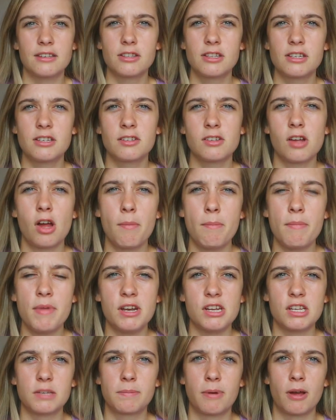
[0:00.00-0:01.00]
so this is our
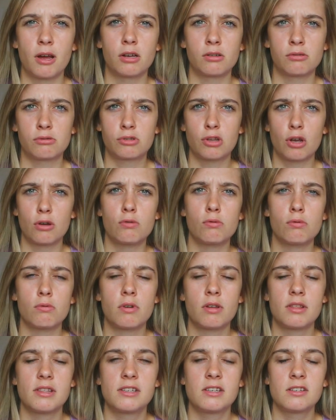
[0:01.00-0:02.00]
minutes per goal.
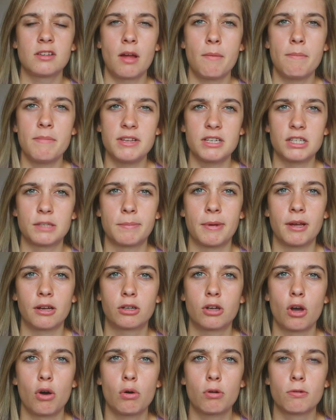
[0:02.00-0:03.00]
This is our mins per
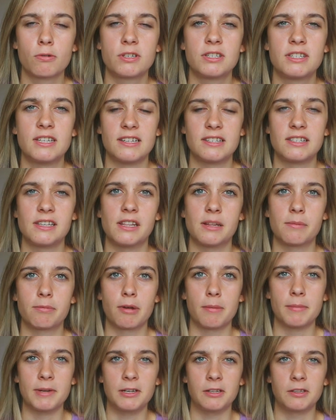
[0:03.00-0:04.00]
goal or assist in the
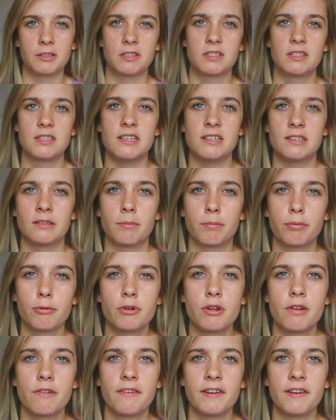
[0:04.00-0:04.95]
Premier League this season. Bruno